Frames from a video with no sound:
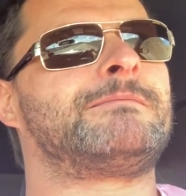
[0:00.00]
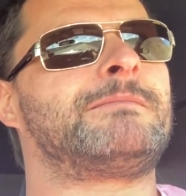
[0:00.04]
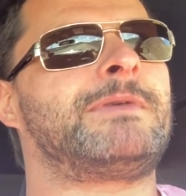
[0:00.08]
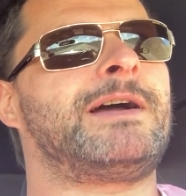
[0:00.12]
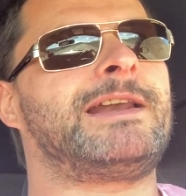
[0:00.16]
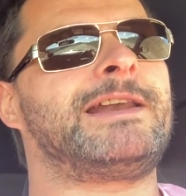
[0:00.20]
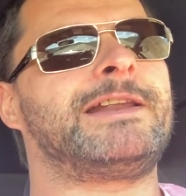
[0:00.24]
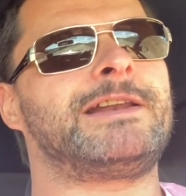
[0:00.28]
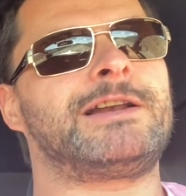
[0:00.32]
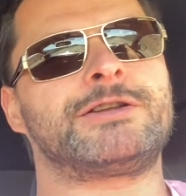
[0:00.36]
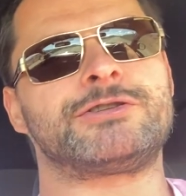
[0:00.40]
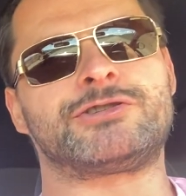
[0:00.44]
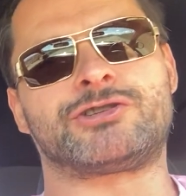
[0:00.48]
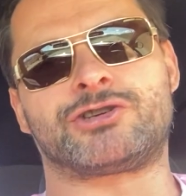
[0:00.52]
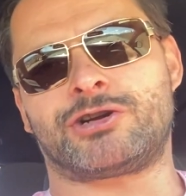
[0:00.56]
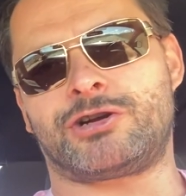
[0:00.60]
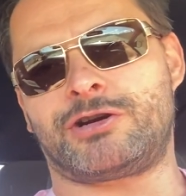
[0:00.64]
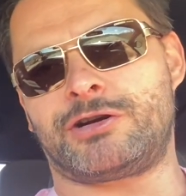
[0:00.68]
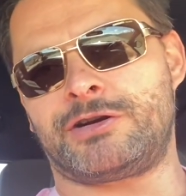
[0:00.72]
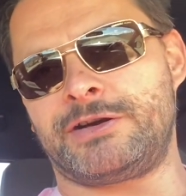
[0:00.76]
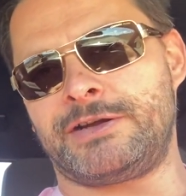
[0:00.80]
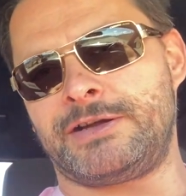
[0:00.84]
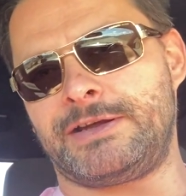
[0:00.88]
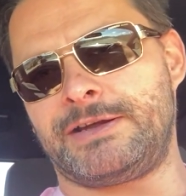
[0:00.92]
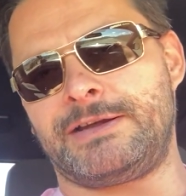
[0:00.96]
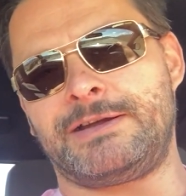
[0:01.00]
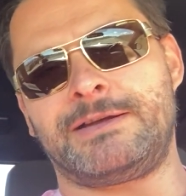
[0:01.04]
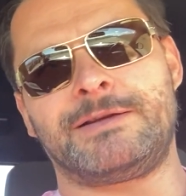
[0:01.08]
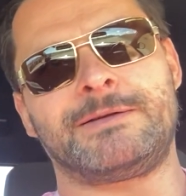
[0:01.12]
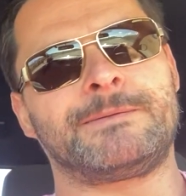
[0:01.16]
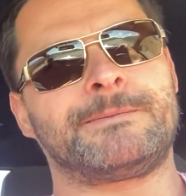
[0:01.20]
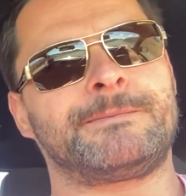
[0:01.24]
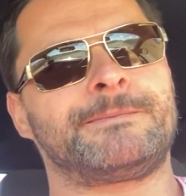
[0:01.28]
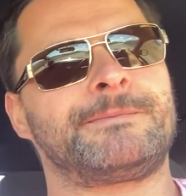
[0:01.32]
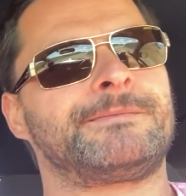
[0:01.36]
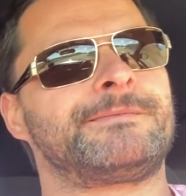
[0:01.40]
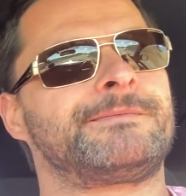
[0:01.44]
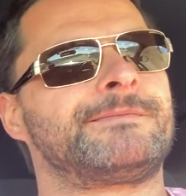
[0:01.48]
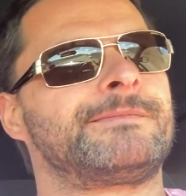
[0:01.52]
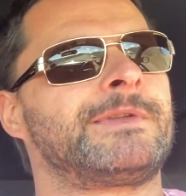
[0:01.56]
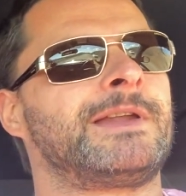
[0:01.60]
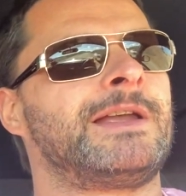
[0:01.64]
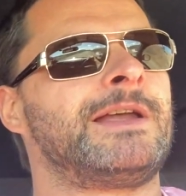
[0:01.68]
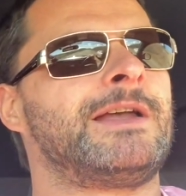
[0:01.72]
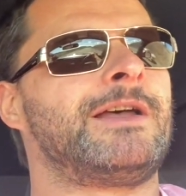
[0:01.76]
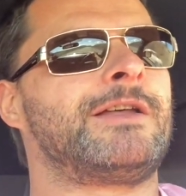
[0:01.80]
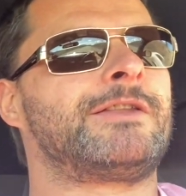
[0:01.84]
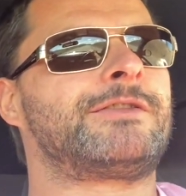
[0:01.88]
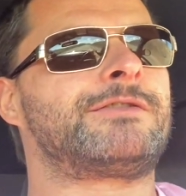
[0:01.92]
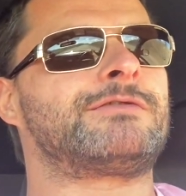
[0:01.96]
my little journey
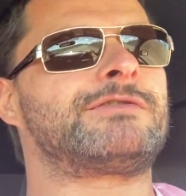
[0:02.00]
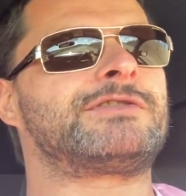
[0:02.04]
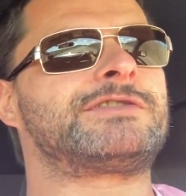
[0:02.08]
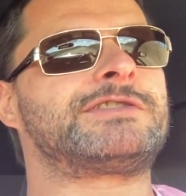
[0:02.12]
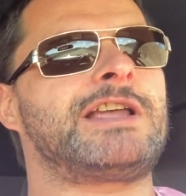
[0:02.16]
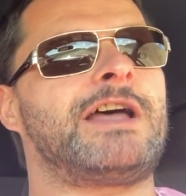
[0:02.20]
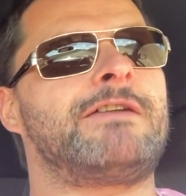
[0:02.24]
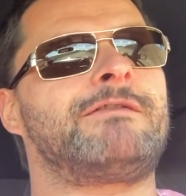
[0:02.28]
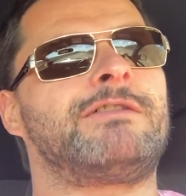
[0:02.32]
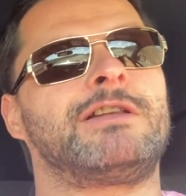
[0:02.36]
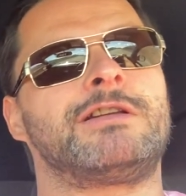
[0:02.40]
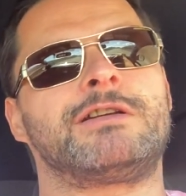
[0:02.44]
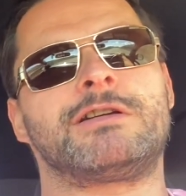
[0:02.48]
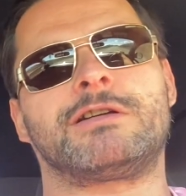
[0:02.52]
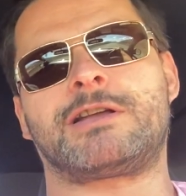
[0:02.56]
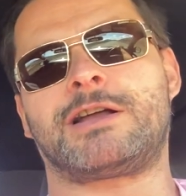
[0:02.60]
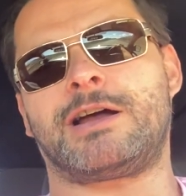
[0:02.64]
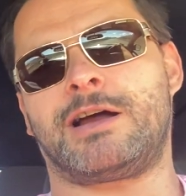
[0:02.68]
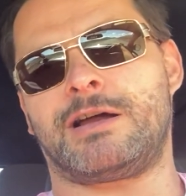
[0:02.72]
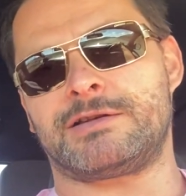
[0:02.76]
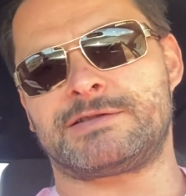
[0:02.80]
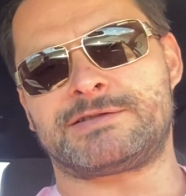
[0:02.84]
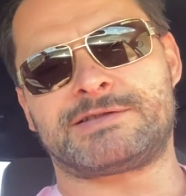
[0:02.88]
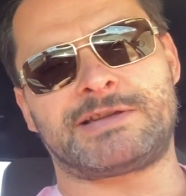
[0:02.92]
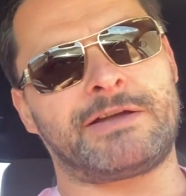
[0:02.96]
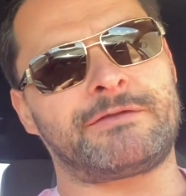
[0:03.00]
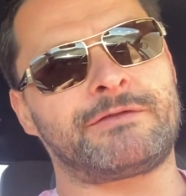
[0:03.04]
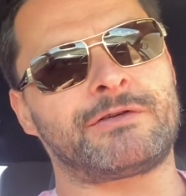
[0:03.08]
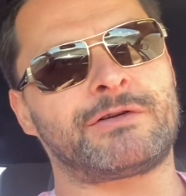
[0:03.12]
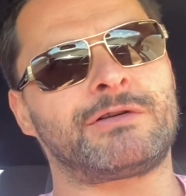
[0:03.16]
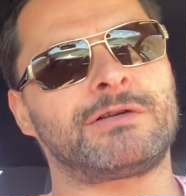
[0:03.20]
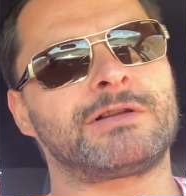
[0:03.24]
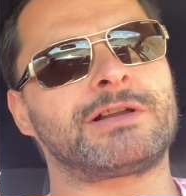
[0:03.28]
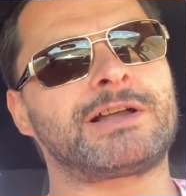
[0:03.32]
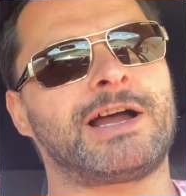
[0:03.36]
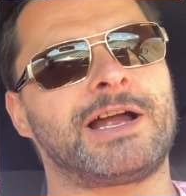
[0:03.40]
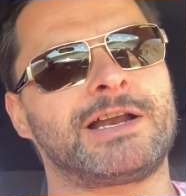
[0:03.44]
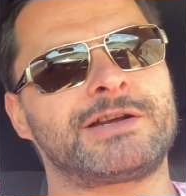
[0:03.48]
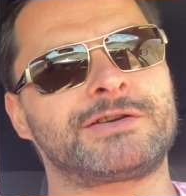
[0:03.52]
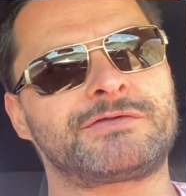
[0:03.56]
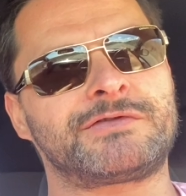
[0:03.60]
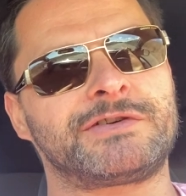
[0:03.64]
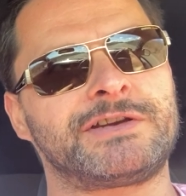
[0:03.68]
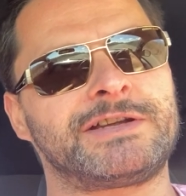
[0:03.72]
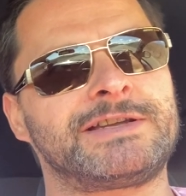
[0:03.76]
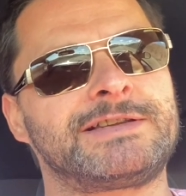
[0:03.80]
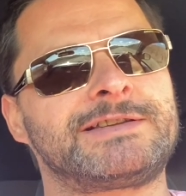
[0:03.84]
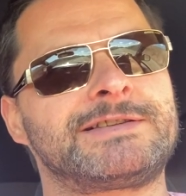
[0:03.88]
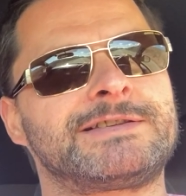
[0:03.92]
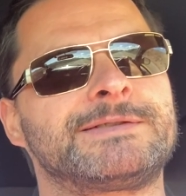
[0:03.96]
through several several
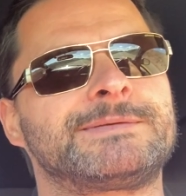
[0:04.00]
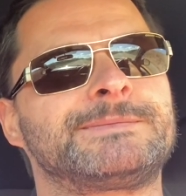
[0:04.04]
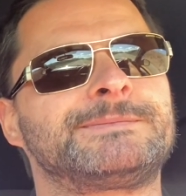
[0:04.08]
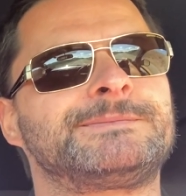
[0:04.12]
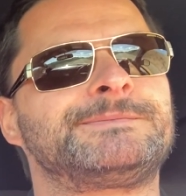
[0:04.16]
countries